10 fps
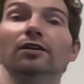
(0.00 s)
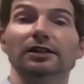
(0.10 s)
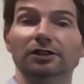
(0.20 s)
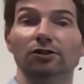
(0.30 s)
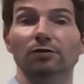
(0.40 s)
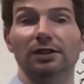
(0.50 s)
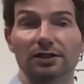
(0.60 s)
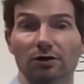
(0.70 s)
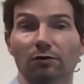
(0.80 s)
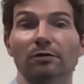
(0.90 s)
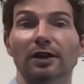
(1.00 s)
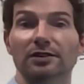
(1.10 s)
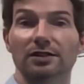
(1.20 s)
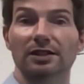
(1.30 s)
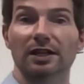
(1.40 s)
increase or
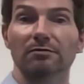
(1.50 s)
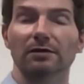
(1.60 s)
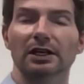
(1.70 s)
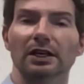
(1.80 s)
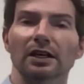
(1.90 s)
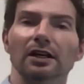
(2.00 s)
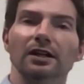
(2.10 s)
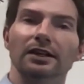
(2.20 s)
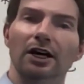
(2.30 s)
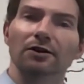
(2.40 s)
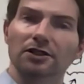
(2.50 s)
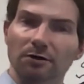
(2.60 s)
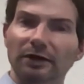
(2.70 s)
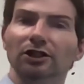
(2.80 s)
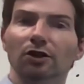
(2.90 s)
remains the same. Now, it's
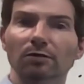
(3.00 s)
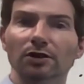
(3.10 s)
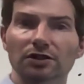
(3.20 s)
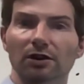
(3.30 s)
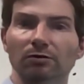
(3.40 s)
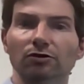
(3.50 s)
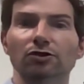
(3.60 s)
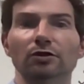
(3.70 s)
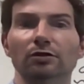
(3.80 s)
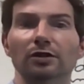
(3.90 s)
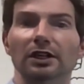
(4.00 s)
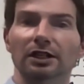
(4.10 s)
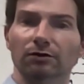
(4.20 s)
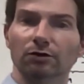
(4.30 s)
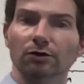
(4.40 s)
a bit cumbersome to,
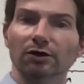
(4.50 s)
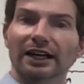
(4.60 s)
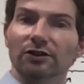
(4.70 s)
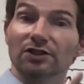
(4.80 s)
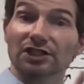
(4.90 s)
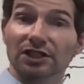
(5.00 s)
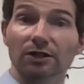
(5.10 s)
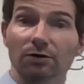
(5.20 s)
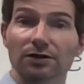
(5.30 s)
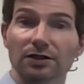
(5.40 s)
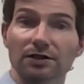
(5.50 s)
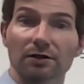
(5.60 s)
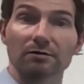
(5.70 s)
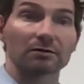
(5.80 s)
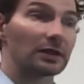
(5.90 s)
if you look at a single
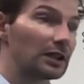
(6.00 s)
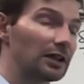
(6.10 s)
system,